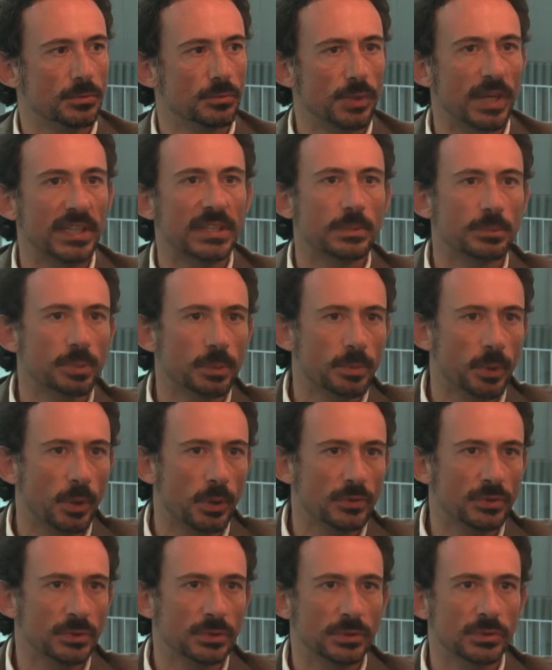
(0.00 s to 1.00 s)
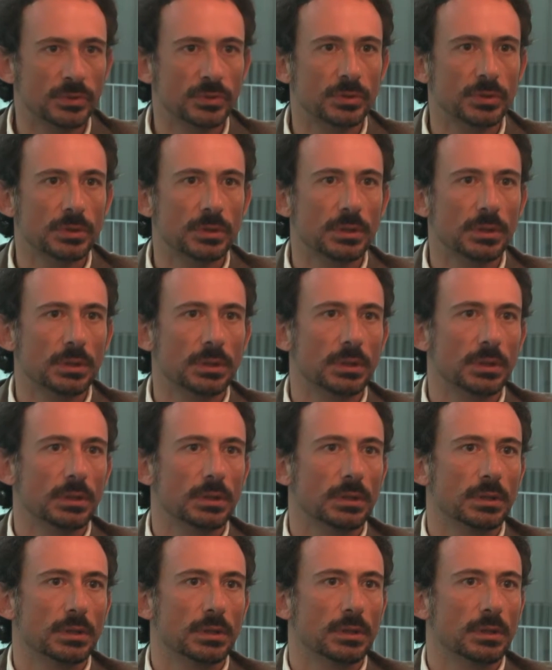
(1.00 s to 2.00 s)
writing proposals
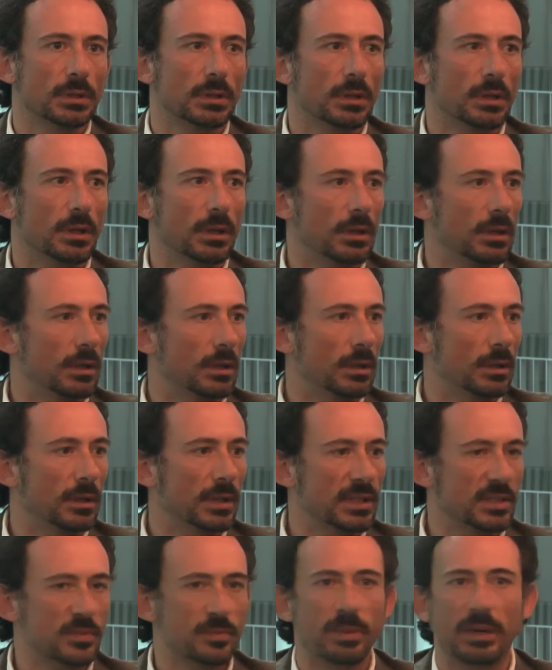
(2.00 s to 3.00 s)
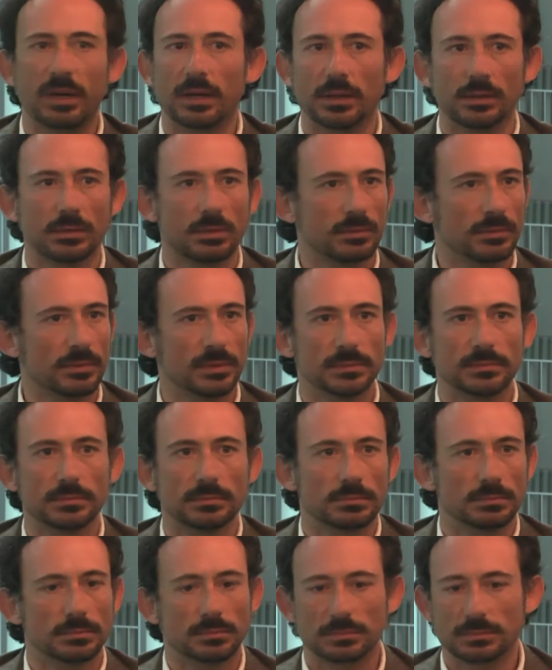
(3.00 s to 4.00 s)
is part of,
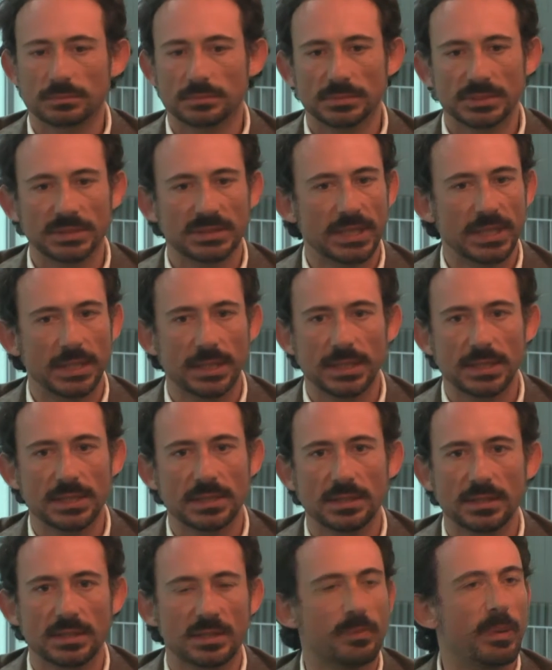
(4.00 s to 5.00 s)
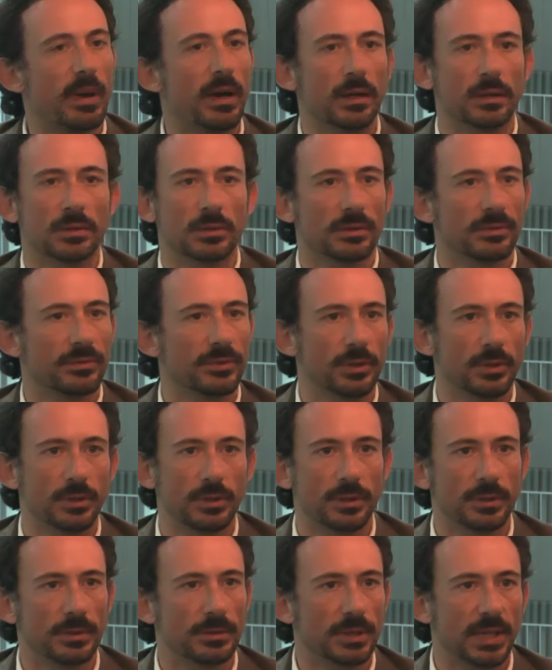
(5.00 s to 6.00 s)
let's say, it's part of
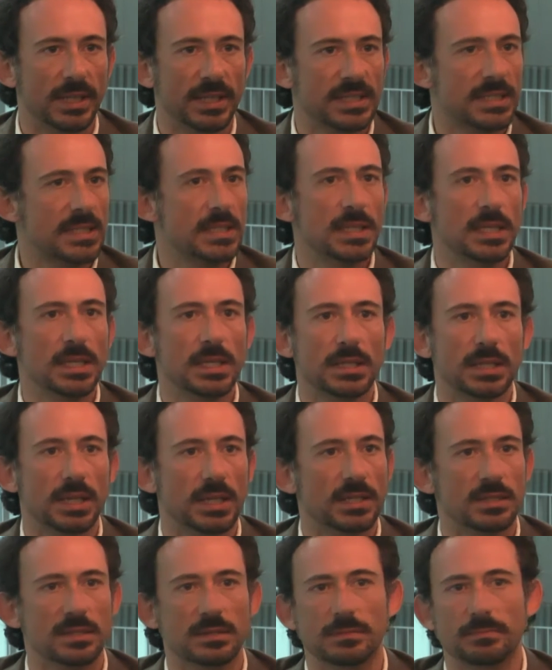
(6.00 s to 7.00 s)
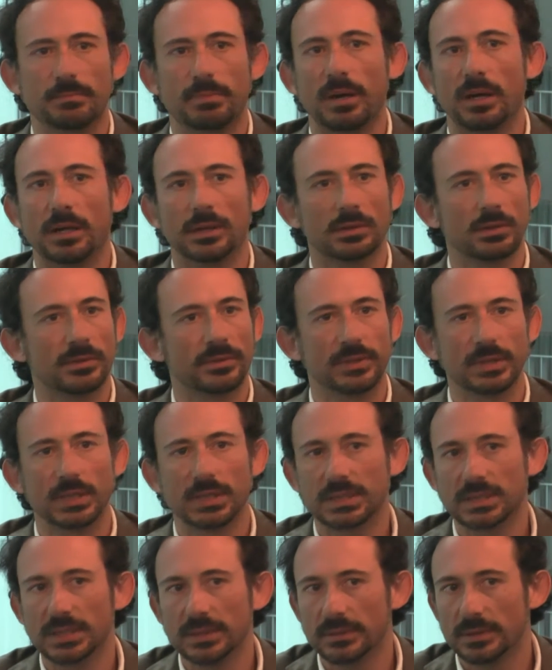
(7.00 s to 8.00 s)
the, I see it as part of the
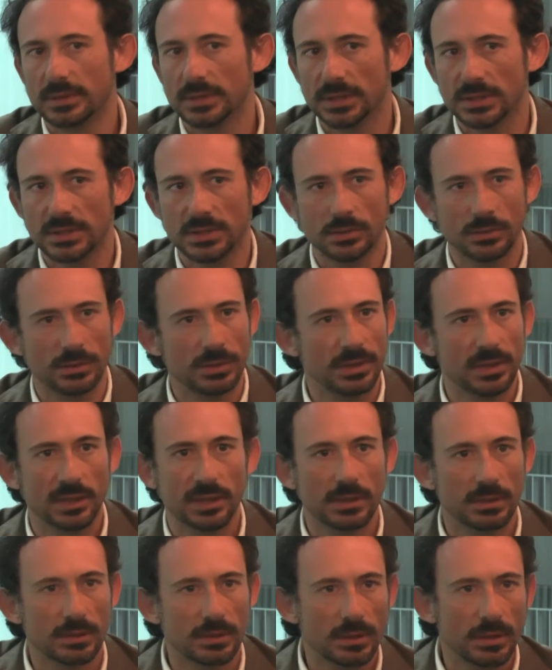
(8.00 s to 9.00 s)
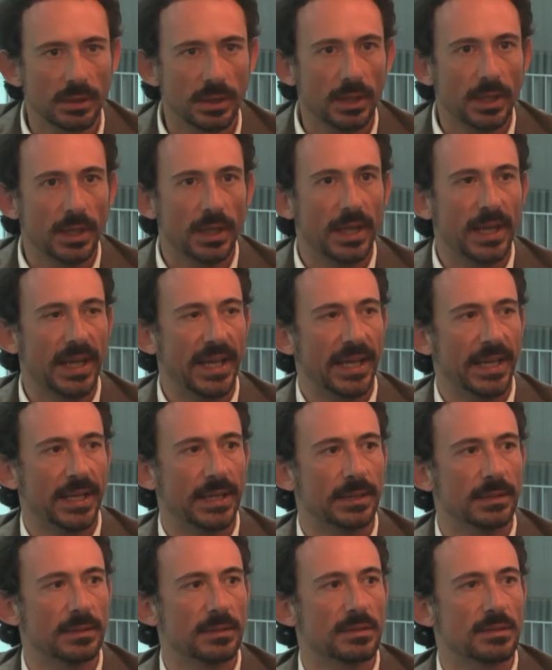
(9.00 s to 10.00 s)
activities during the year.
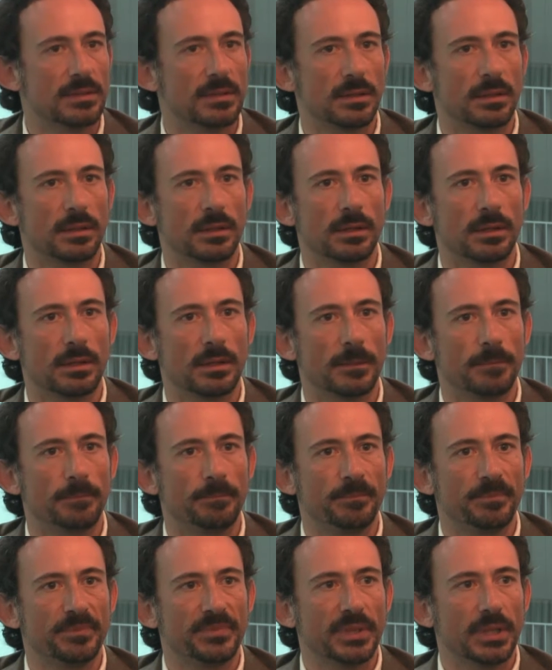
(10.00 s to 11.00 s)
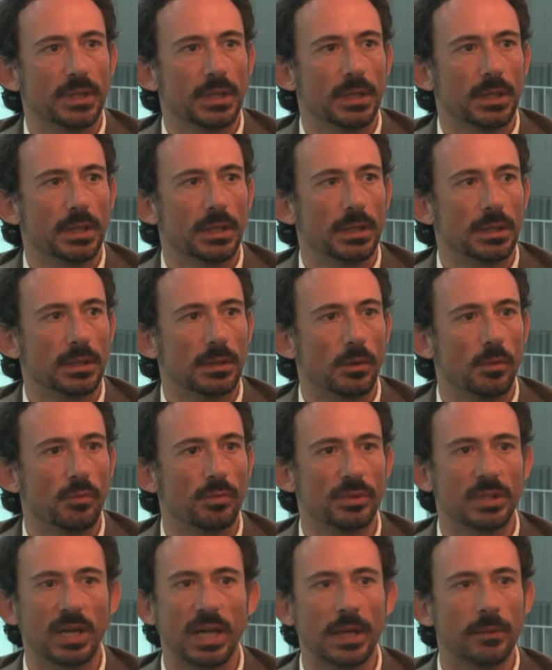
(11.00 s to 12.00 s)
And
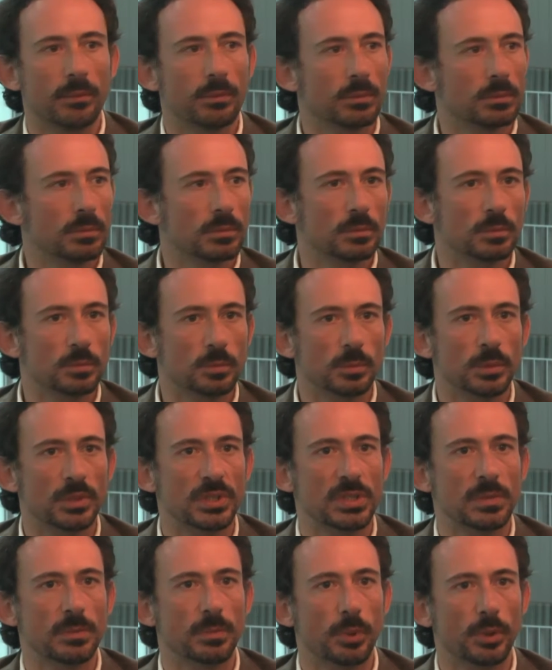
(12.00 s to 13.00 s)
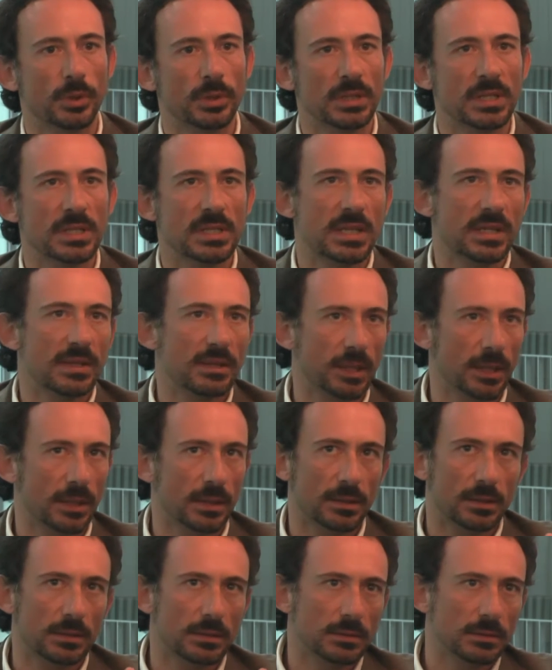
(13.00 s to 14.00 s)
over time, what is important is, I think,